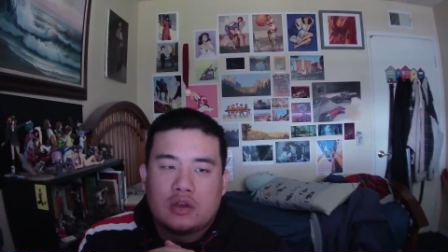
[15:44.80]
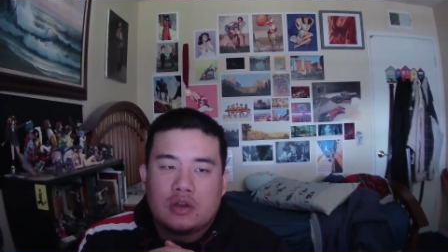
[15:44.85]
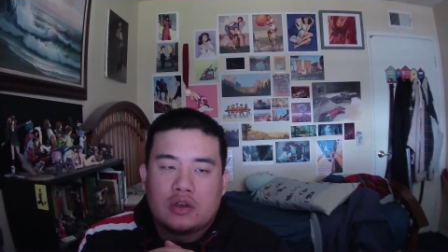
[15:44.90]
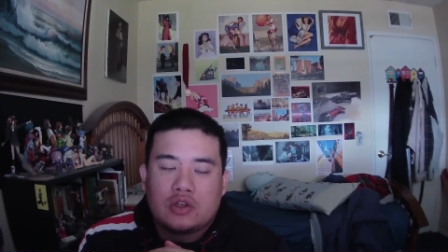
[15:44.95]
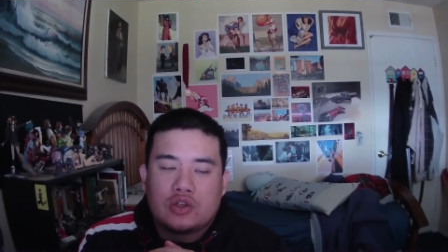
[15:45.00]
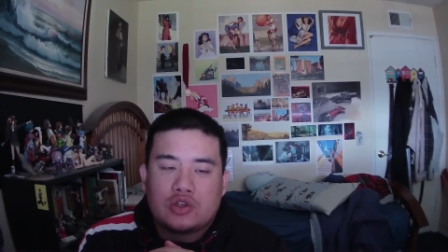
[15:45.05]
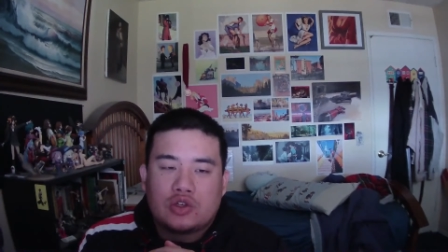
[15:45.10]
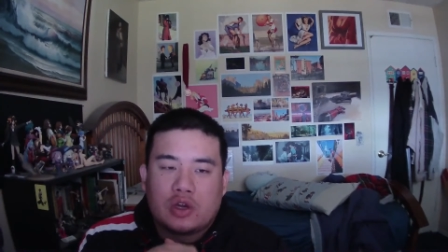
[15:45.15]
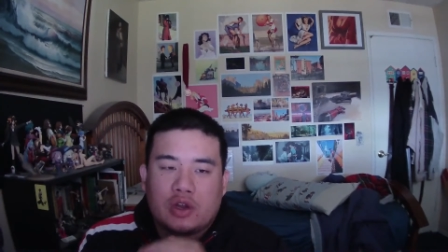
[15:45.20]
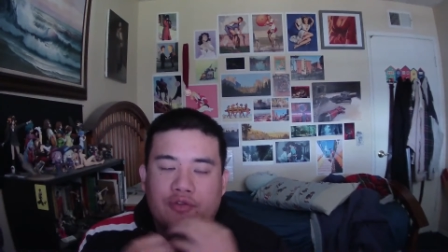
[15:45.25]

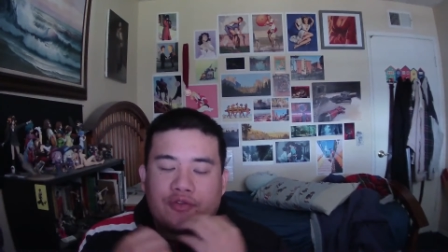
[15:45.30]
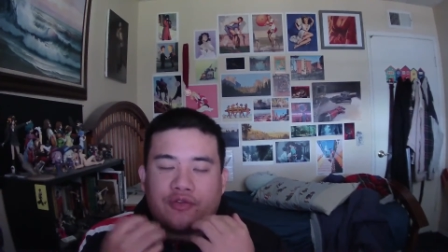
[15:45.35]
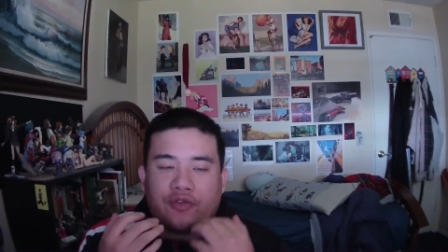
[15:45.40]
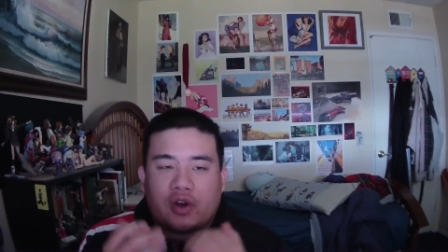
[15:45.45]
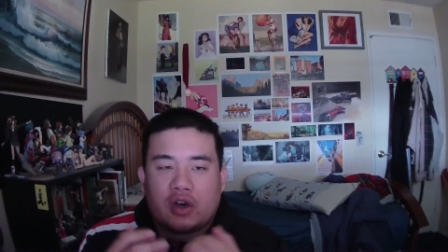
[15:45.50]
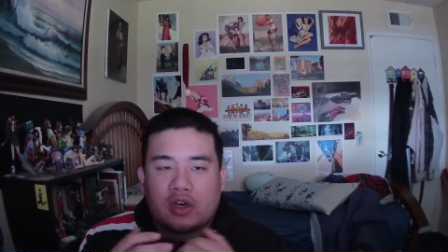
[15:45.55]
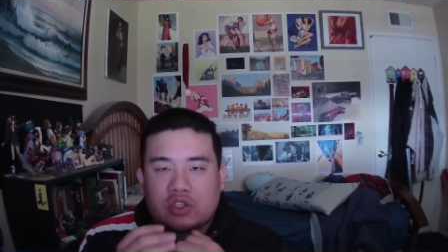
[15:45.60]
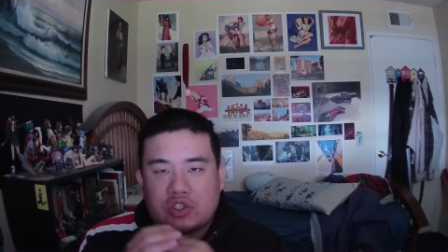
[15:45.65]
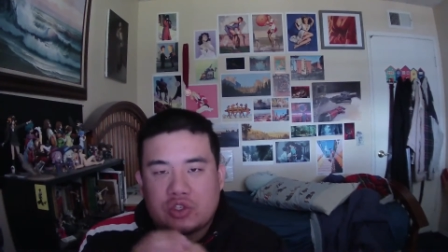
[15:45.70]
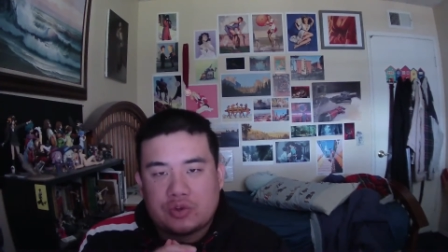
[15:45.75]
try
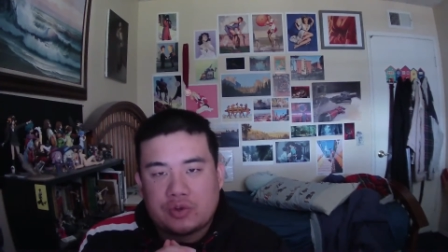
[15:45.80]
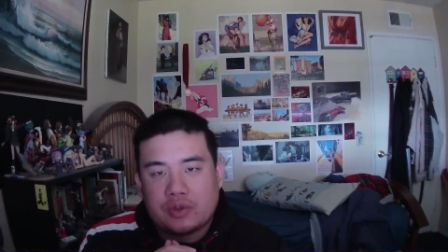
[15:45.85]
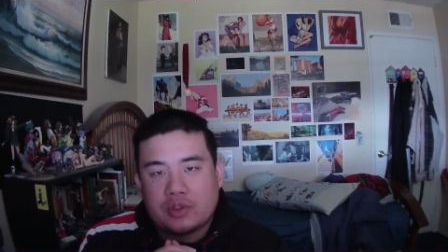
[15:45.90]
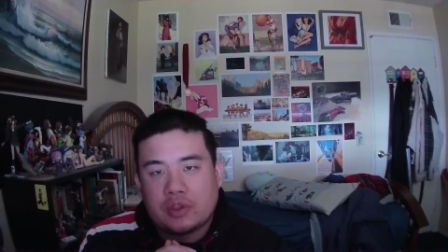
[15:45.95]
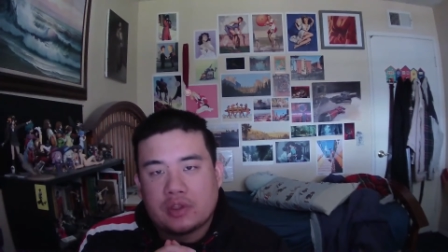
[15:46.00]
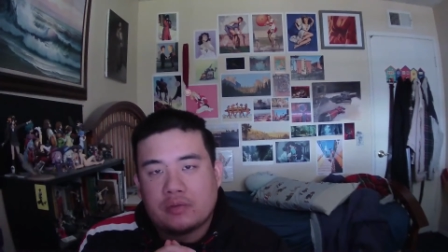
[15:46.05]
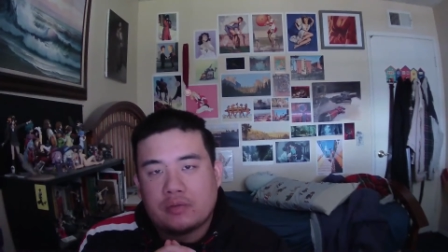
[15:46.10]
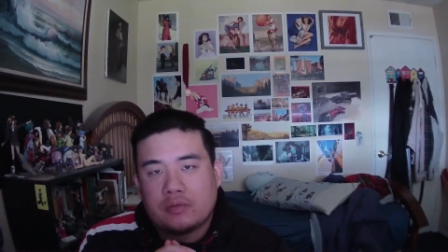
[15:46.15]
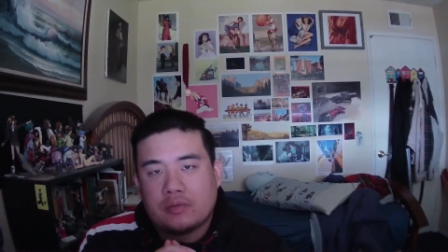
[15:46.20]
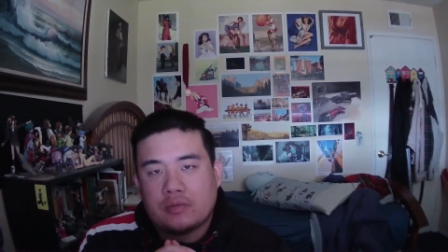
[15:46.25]
fostering
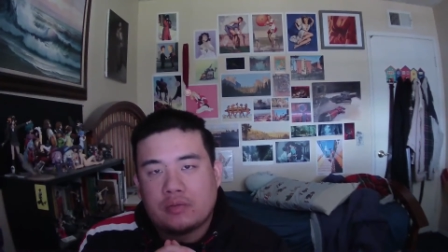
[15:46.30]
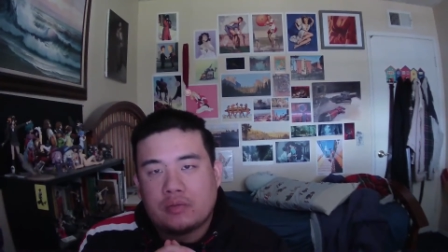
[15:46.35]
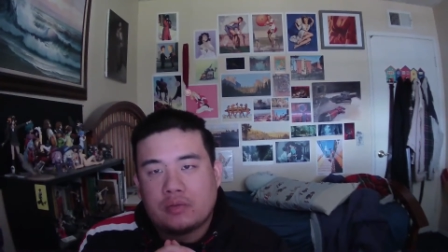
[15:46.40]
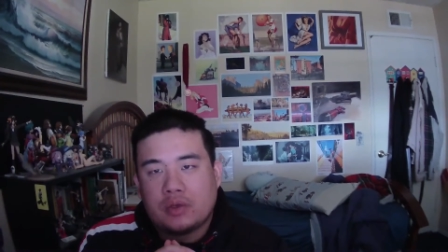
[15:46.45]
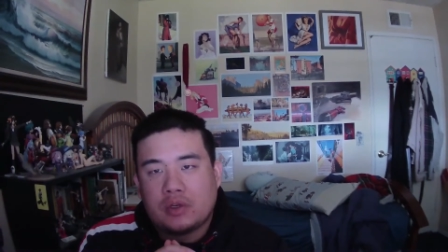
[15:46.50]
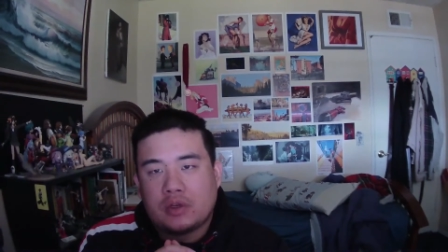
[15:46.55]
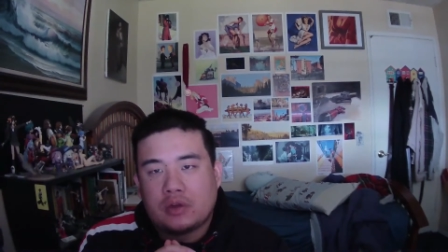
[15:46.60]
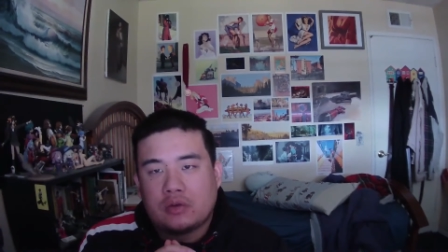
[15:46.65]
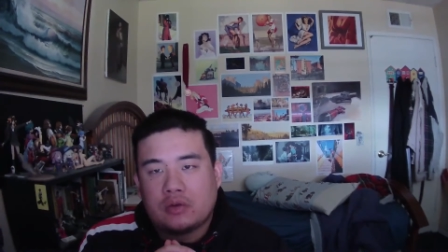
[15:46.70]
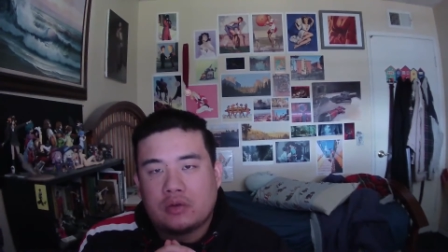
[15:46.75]
them,
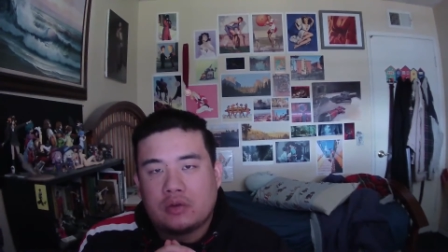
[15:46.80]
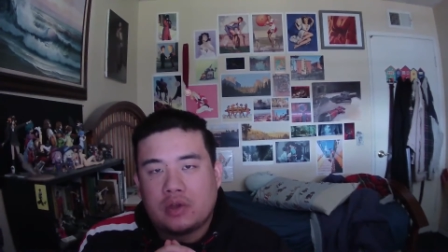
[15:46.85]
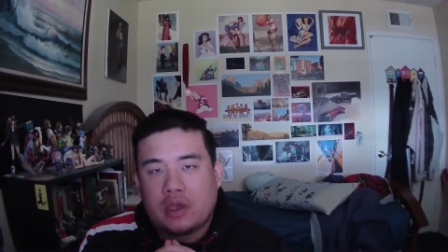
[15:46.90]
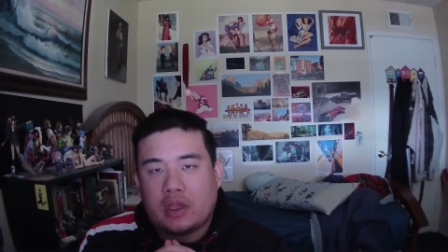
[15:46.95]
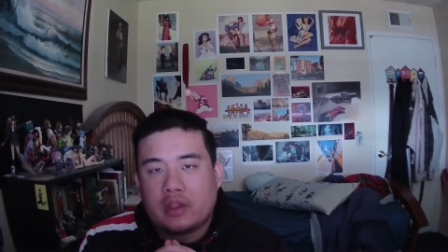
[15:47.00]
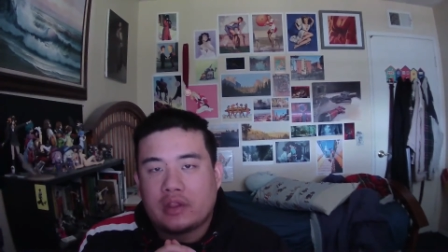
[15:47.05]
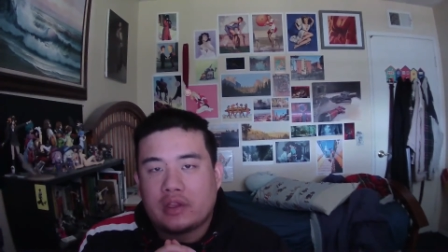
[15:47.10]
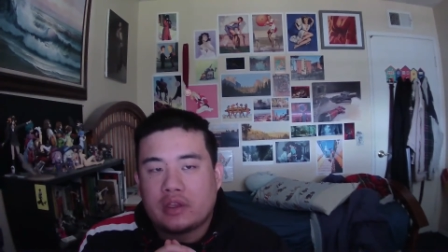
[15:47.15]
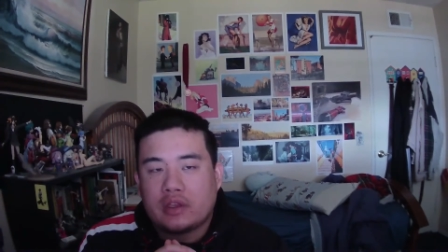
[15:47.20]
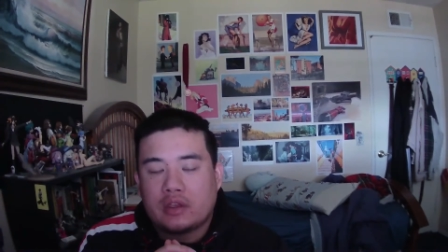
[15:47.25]
you know,
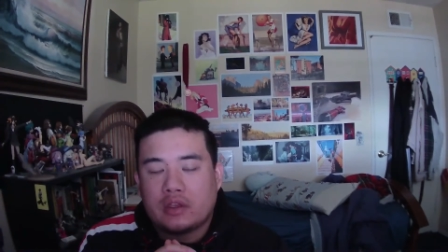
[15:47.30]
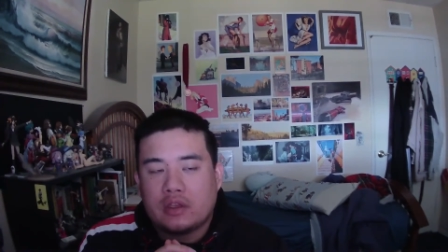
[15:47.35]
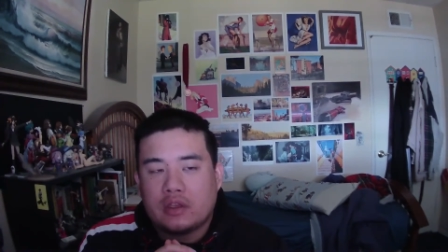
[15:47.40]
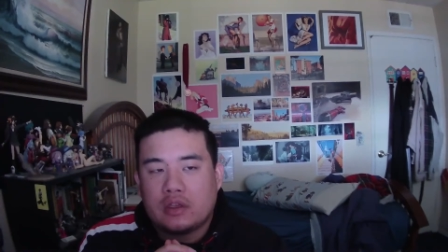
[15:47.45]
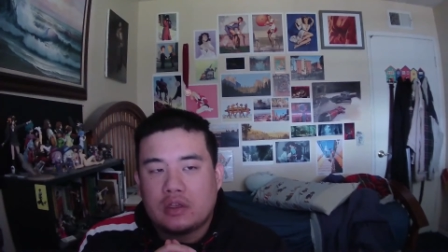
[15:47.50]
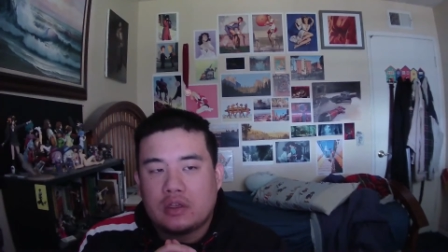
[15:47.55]
and like